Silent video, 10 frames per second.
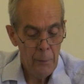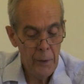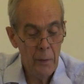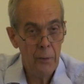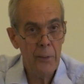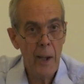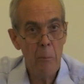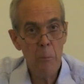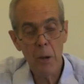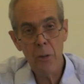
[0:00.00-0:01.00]
the
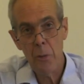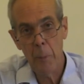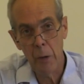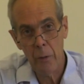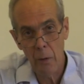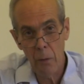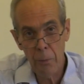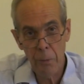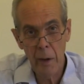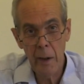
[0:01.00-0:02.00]
establishment
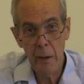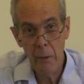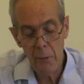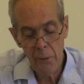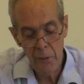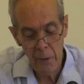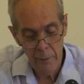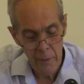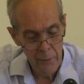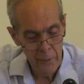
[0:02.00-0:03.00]
of a
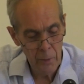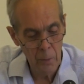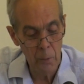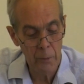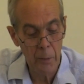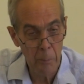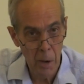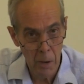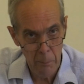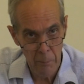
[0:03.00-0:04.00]
statistical
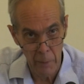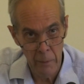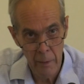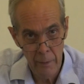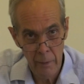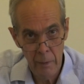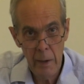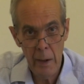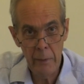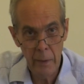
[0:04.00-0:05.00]
department
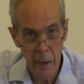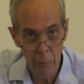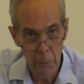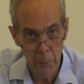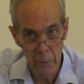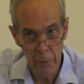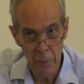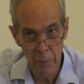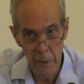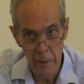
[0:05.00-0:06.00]
in the
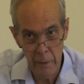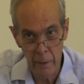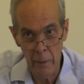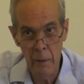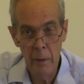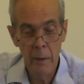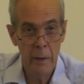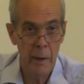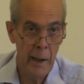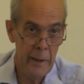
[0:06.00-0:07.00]
government of India
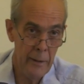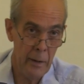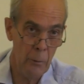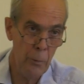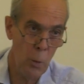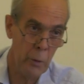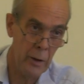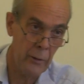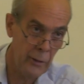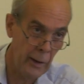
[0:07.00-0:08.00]
in
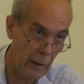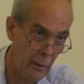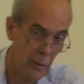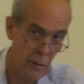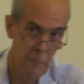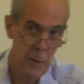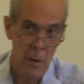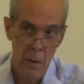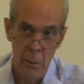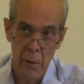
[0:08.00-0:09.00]
1846.
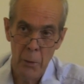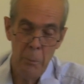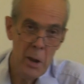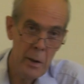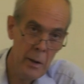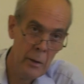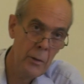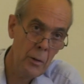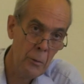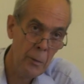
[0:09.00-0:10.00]
This
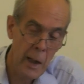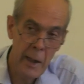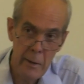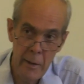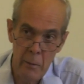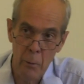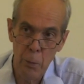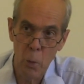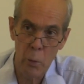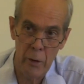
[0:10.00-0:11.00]
period of
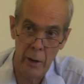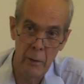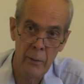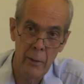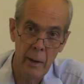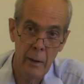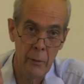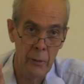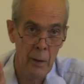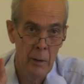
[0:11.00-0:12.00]
1840s
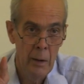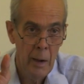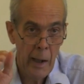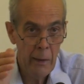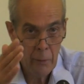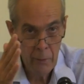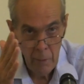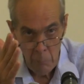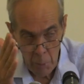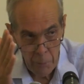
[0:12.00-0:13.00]
is,
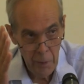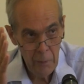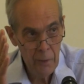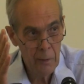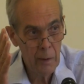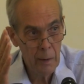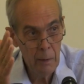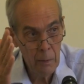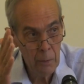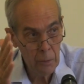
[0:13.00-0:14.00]
as Professor
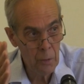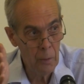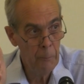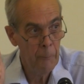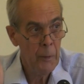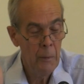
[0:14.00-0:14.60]
Ireton